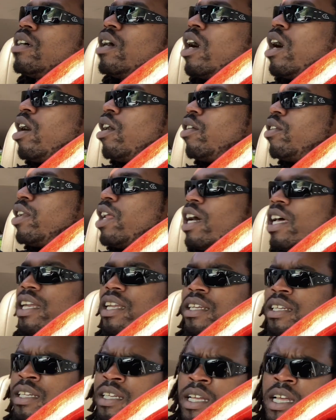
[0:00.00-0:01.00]
Oh, no.
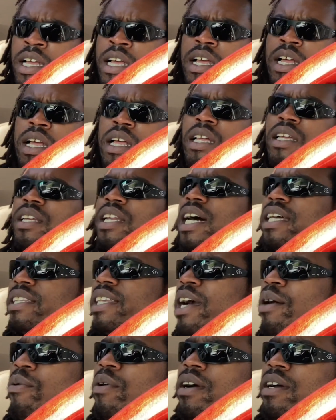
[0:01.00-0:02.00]
no. Not
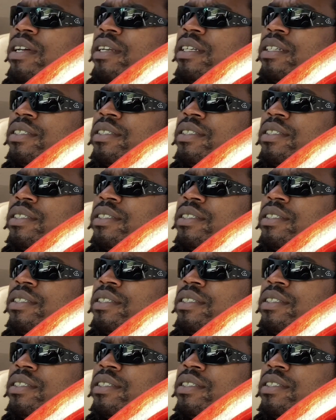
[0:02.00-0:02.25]
that one.